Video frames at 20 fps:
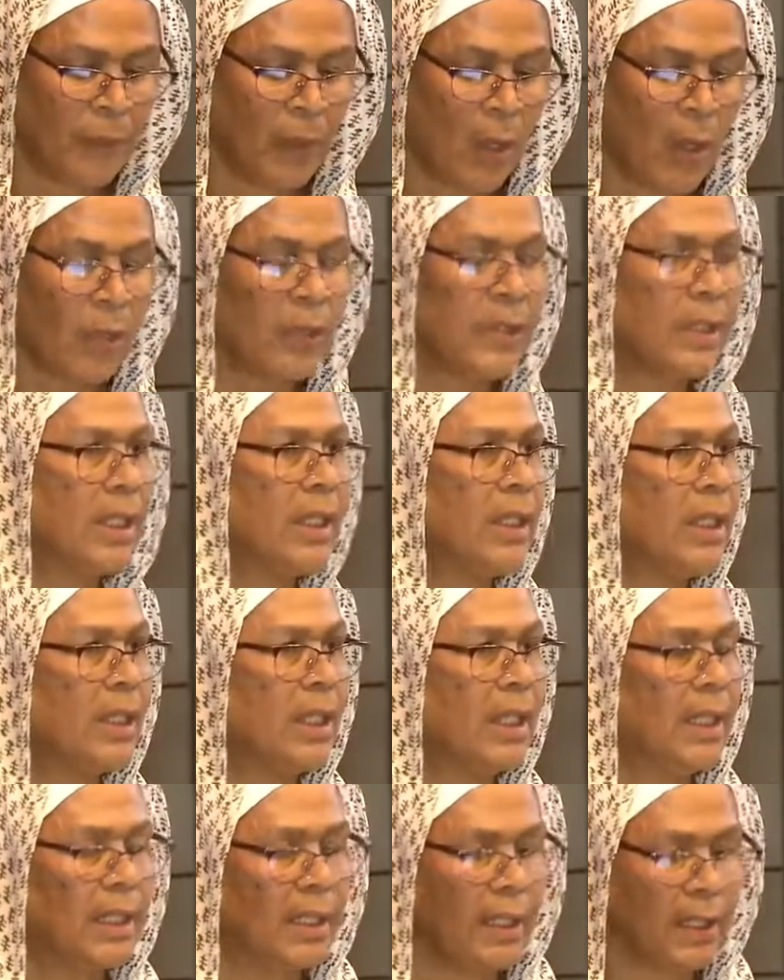
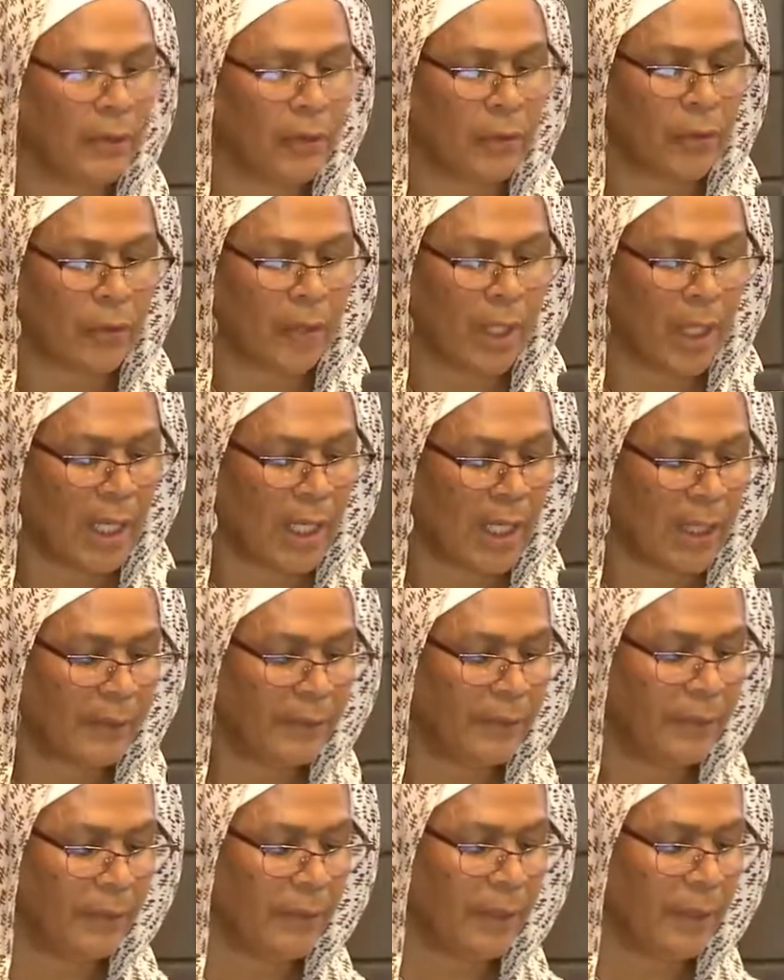articulated in the
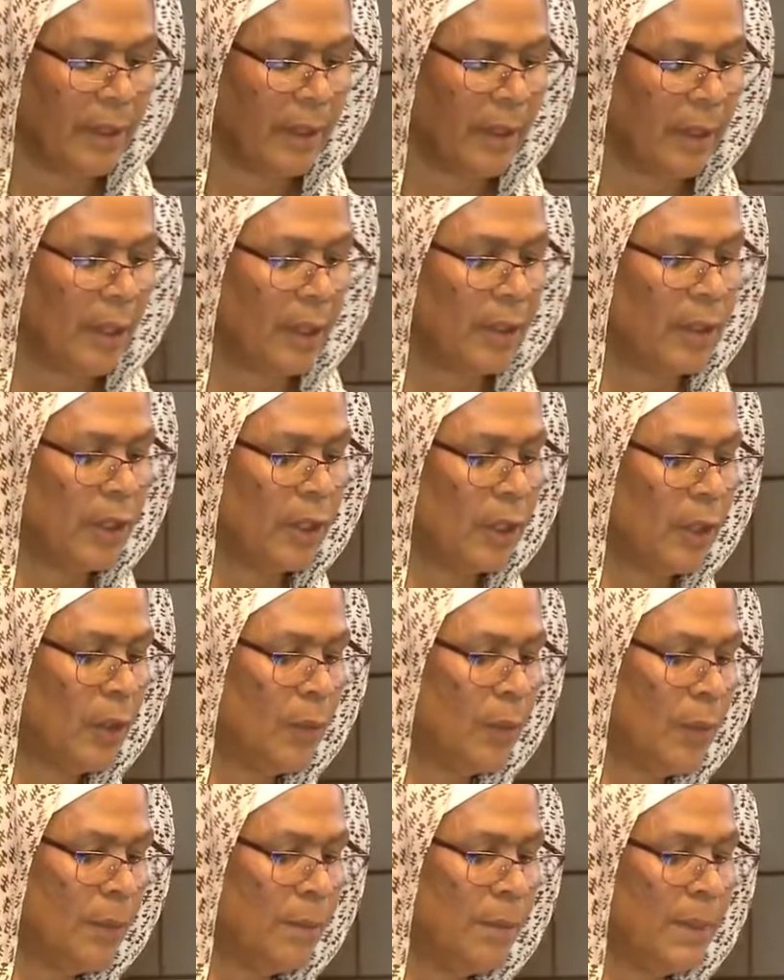Quran, the
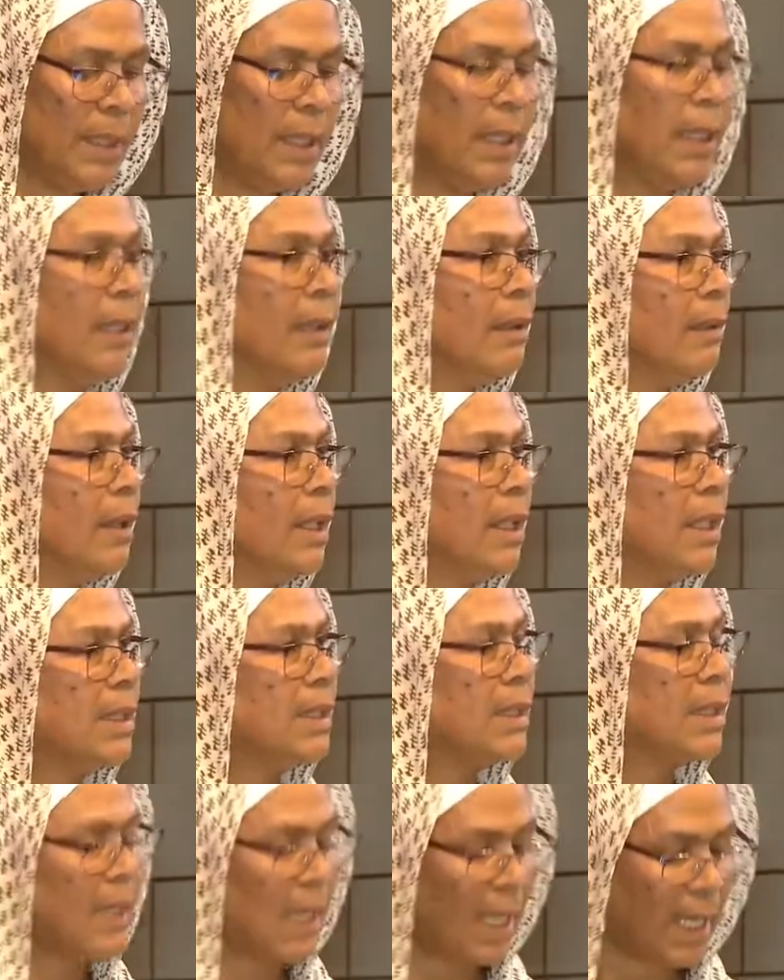human being
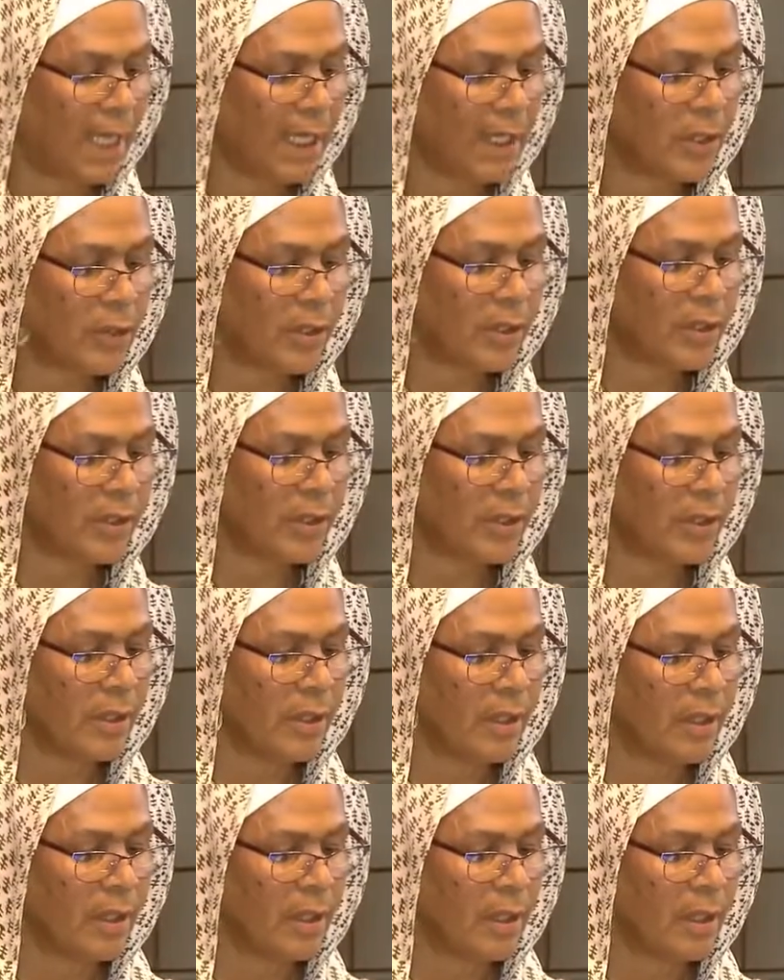is an agent
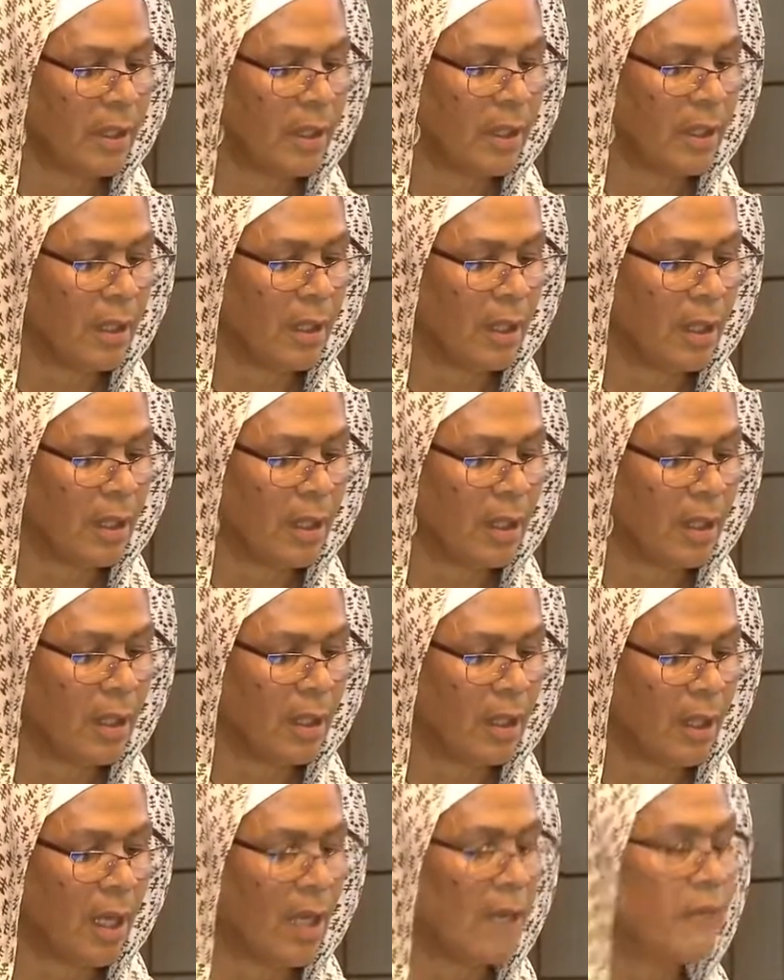
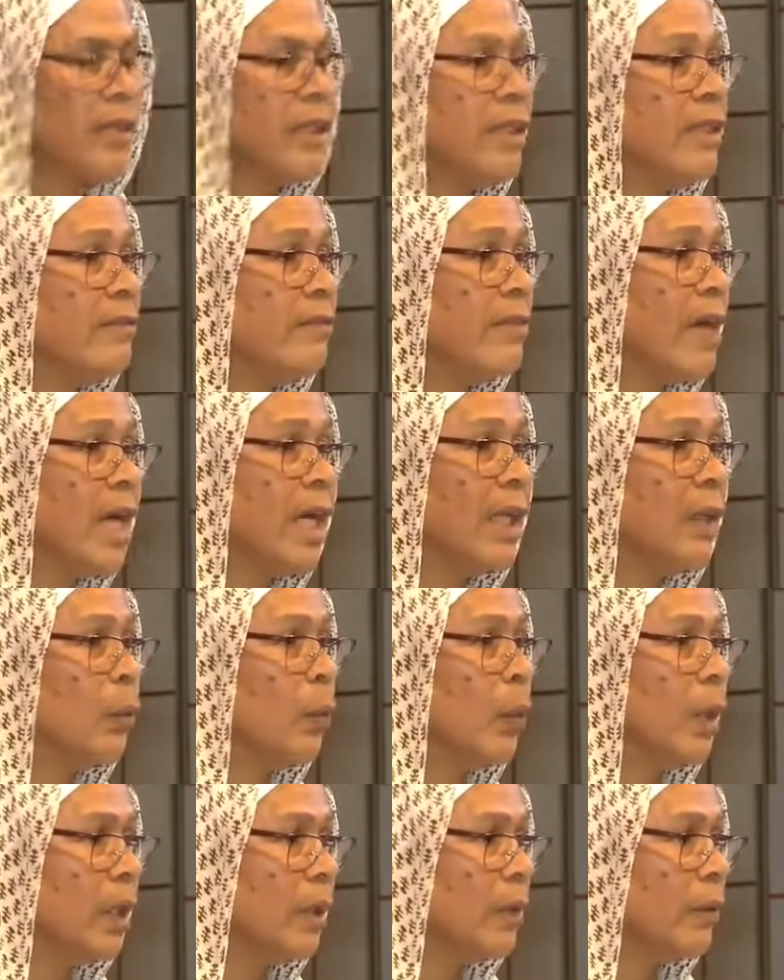of the divine
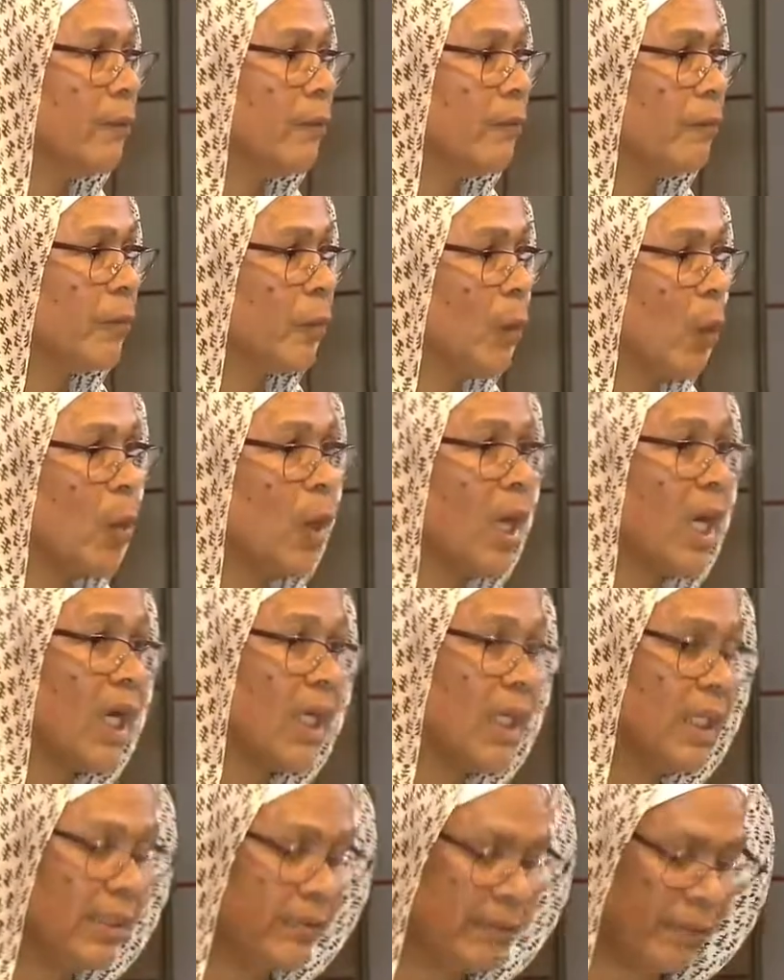will, or
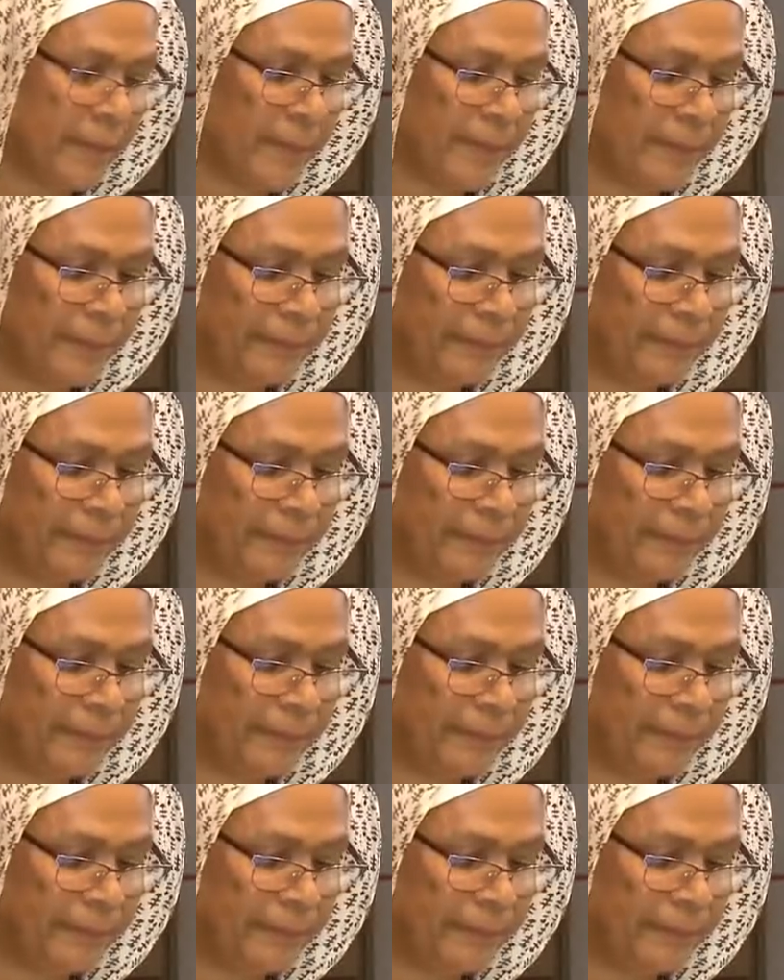Khalifa.